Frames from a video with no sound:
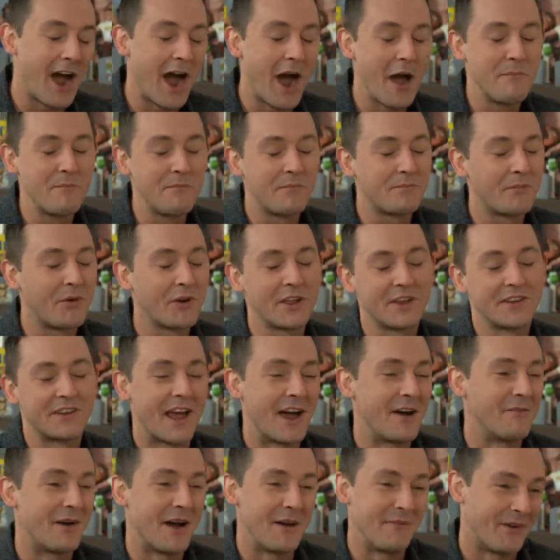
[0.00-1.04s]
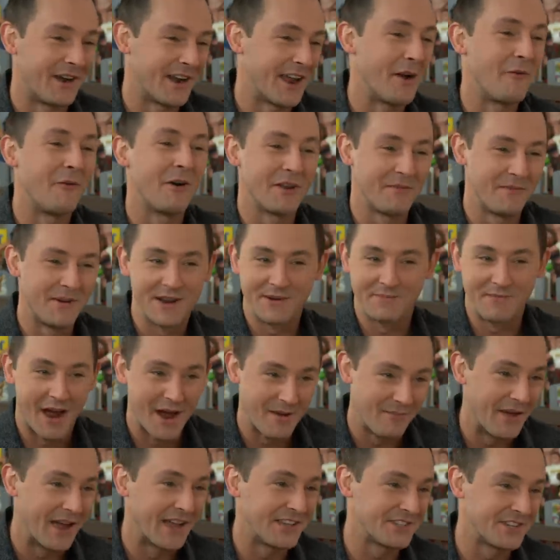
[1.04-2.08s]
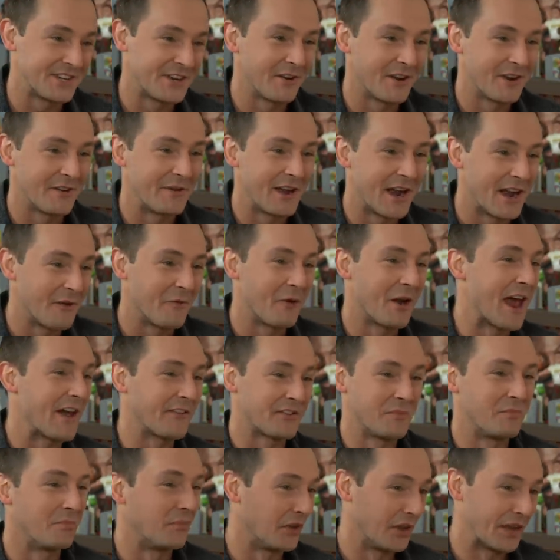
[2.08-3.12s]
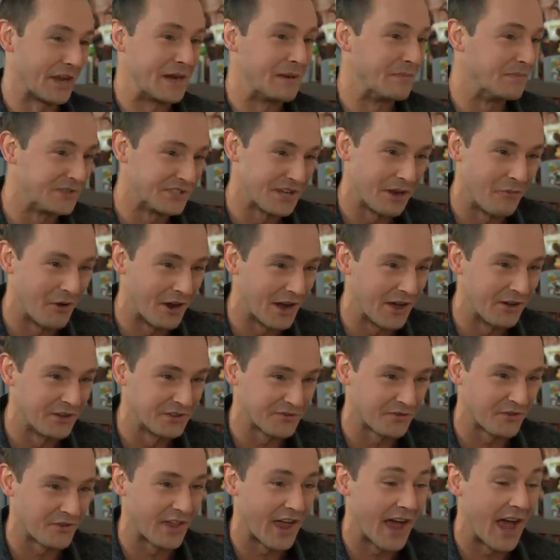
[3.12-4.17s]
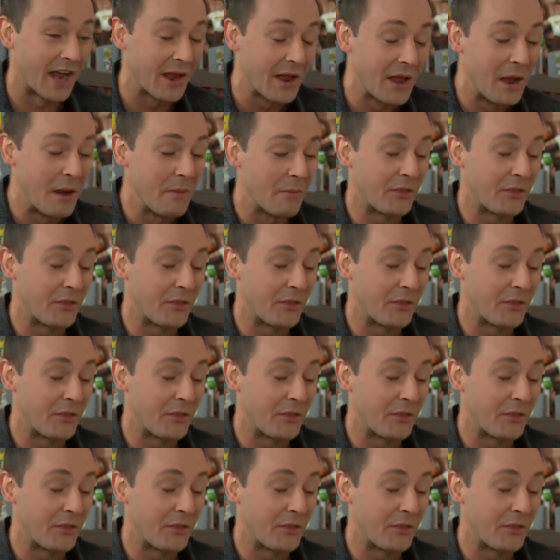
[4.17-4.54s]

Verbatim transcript: I'm putting down my money. I want to make my bets. You know what I mean? I don't want to have to blame someone else for that.